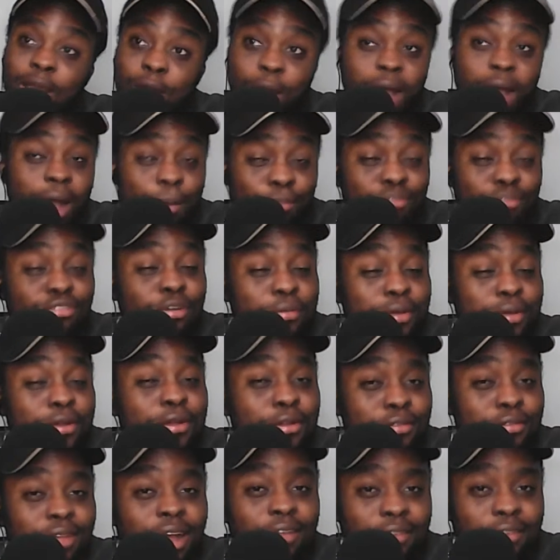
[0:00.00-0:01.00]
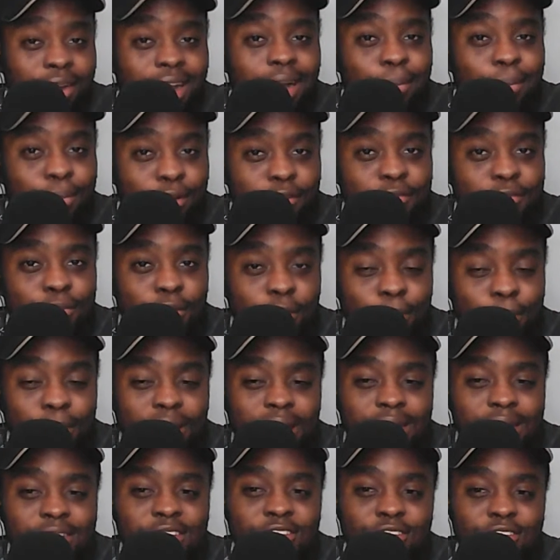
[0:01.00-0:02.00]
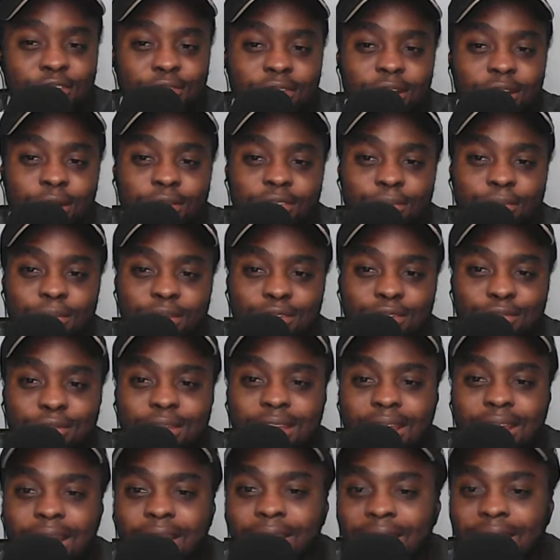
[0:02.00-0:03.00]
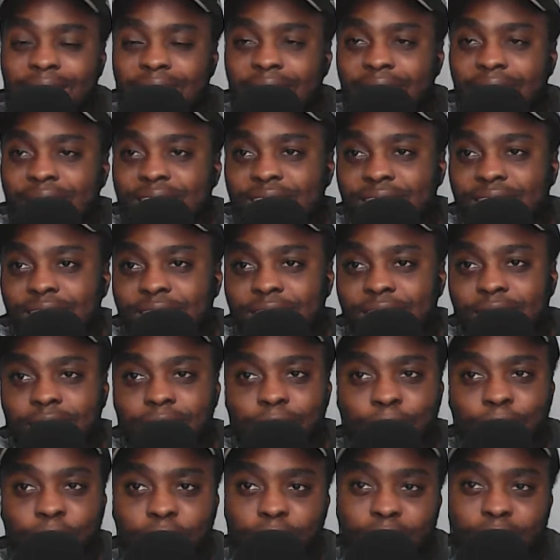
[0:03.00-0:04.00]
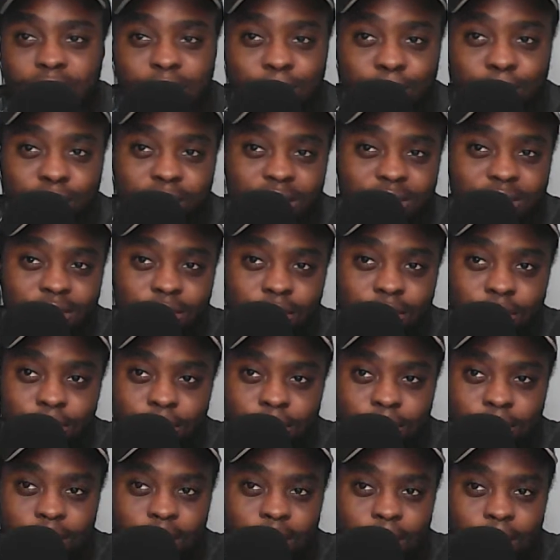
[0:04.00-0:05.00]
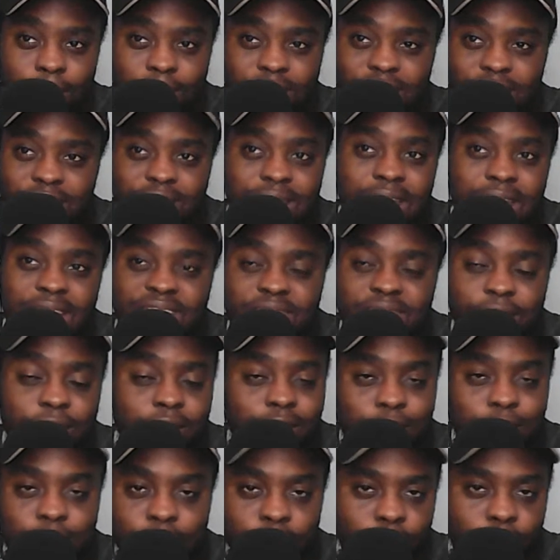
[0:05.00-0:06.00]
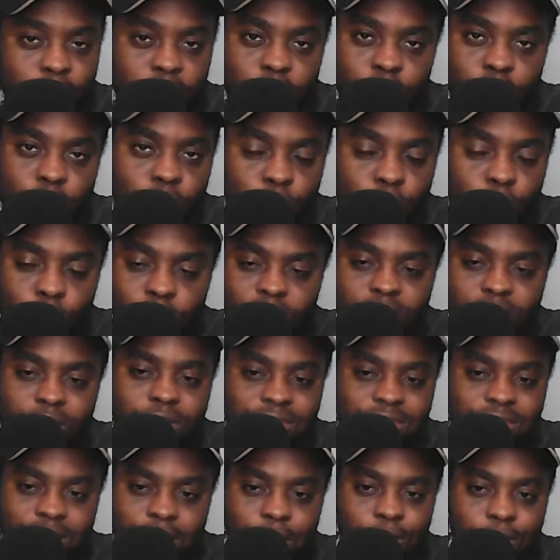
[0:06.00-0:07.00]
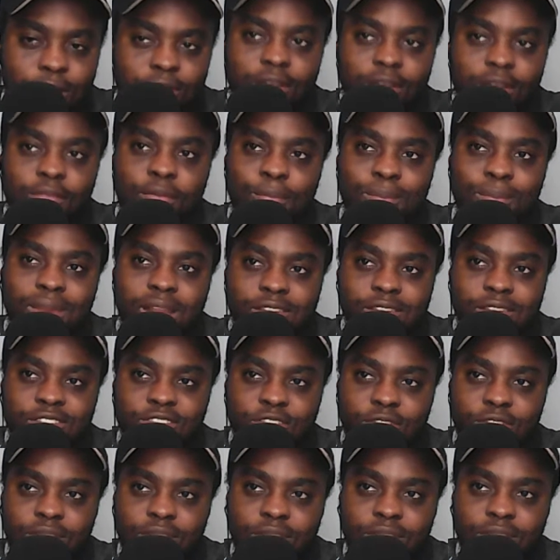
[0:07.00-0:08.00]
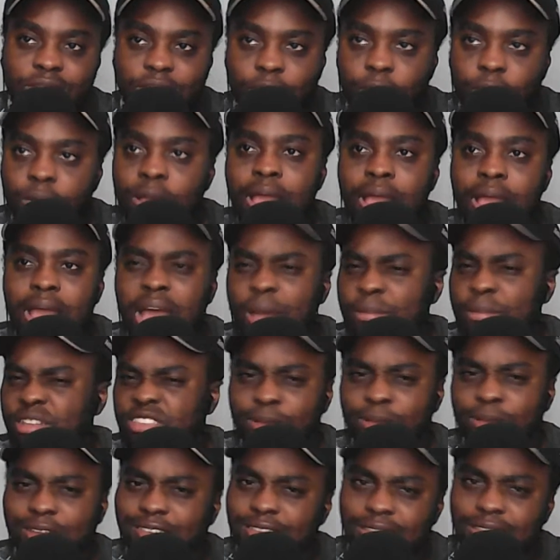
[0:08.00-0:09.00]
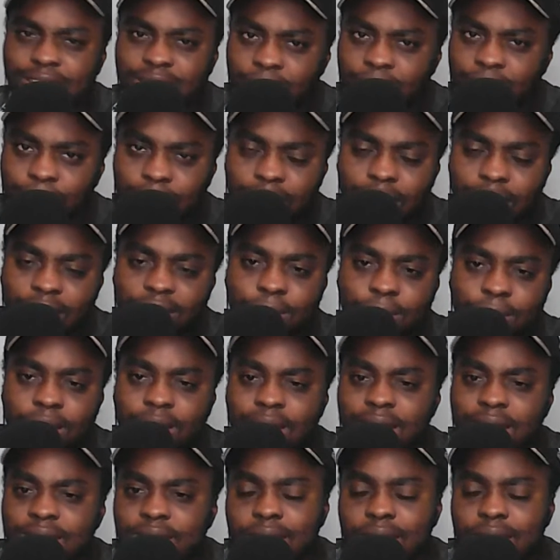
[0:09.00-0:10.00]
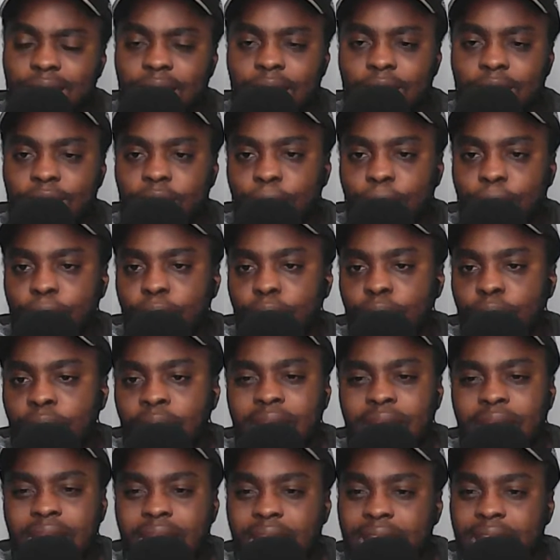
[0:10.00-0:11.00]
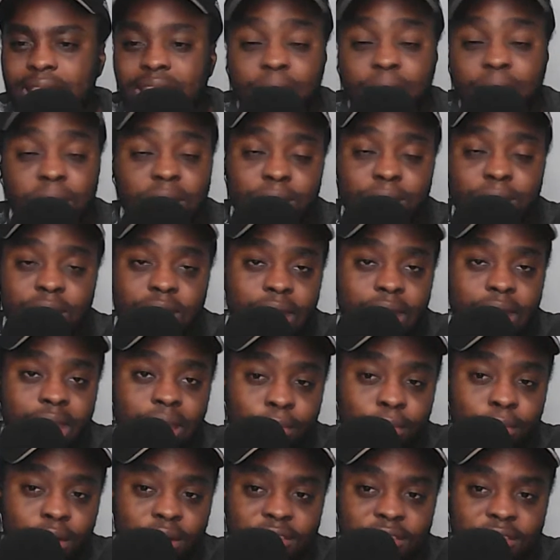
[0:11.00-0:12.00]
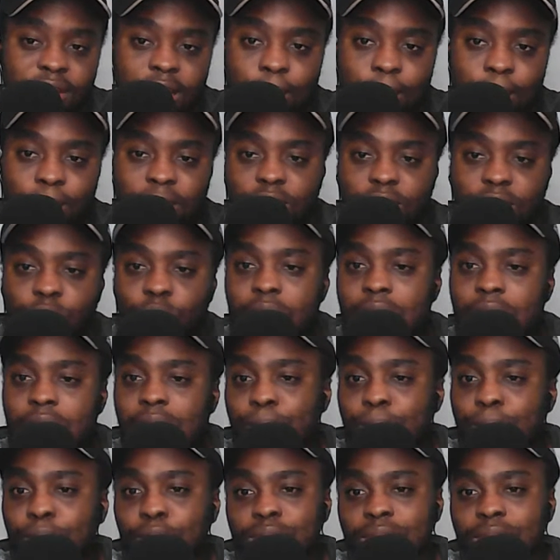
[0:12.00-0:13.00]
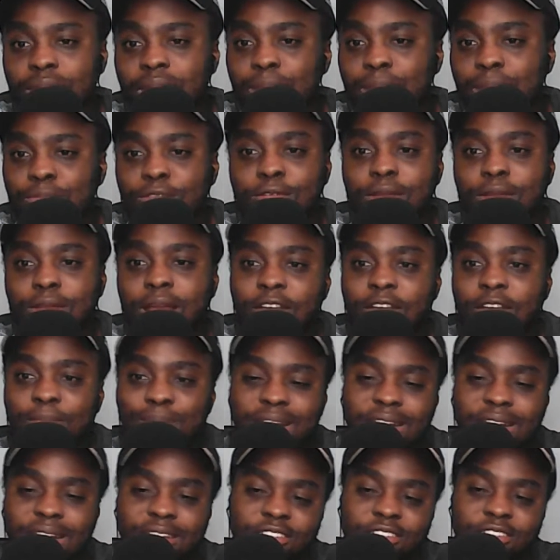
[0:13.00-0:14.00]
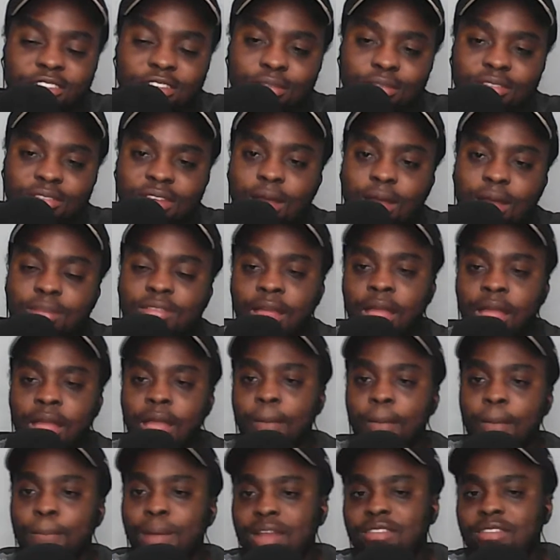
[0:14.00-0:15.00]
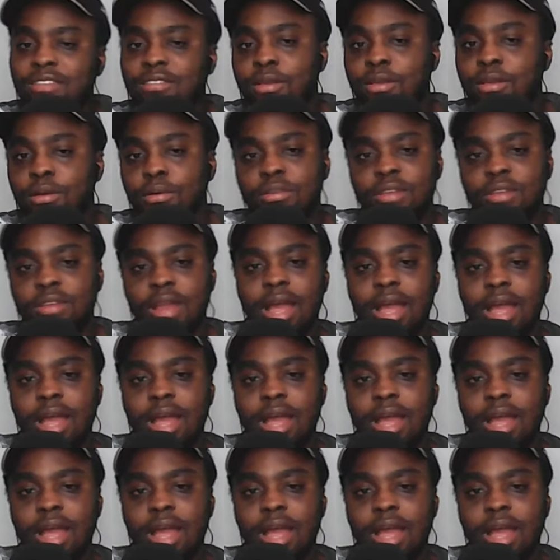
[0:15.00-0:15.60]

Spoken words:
I'm sure we're going to have a couple of more penalty shootouts between now and next season, probably in preseason. These days, even if we win or lose, you're still going to have a penalty shootout. So I'm expecting the same against Man United and Liverpool, and then maybe in the Emirates Cup as well. Both games could have penalty shootouts. But good